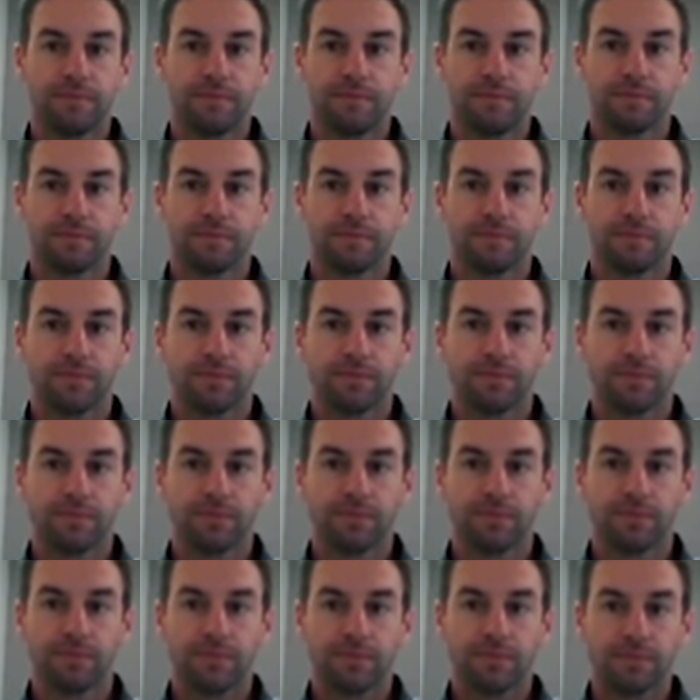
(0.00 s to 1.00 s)

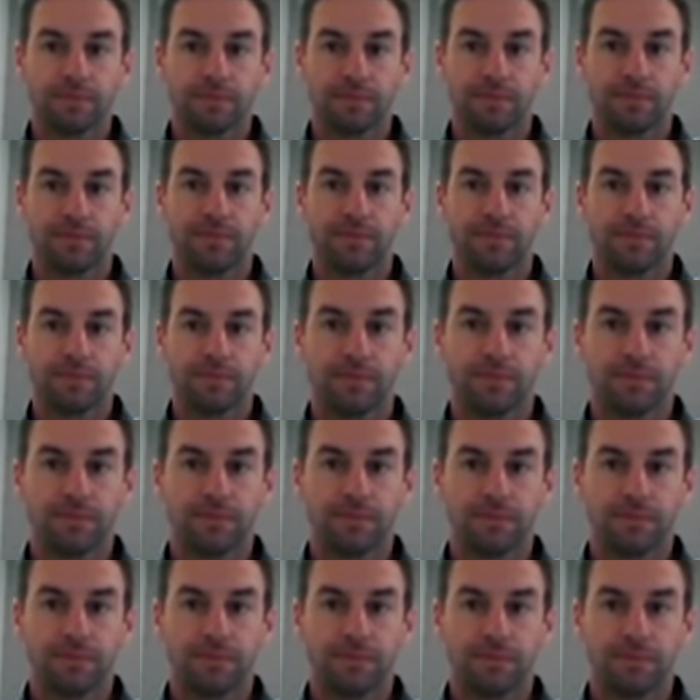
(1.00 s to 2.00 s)

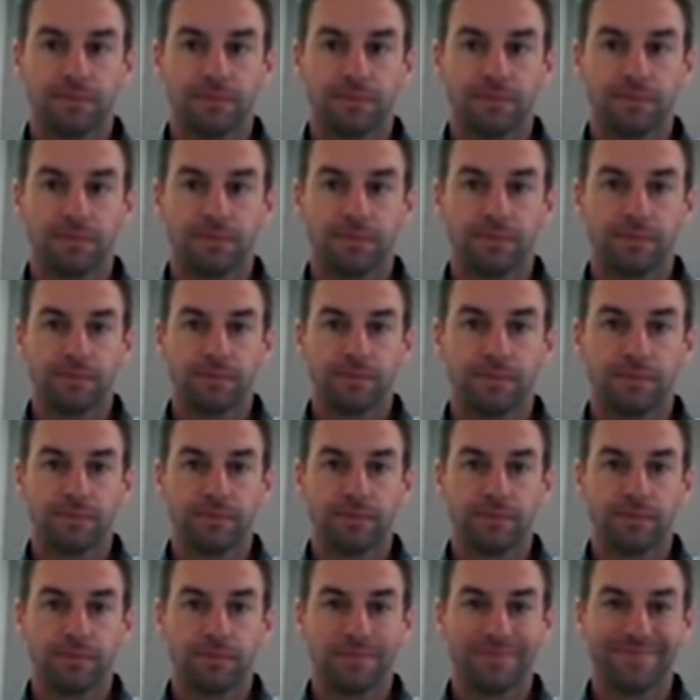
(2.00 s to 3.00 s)

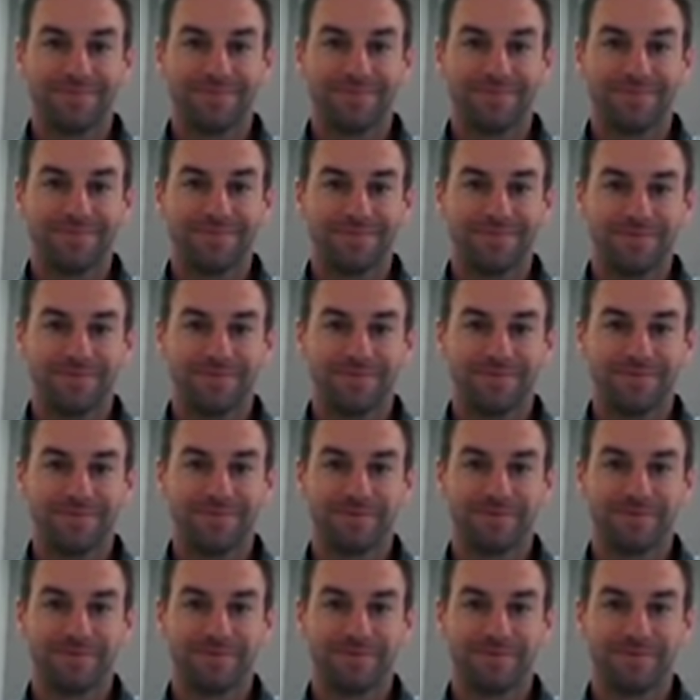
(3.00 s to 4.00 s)

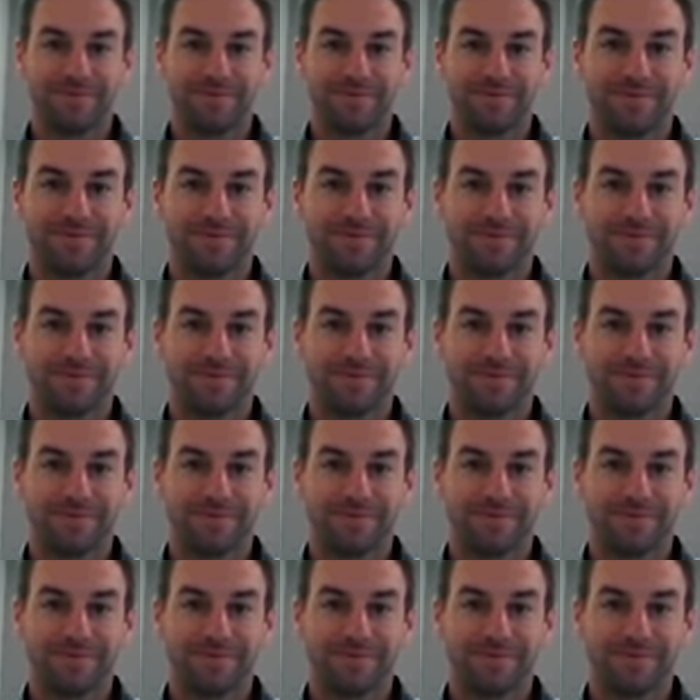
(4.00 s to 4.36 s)
(not speaking)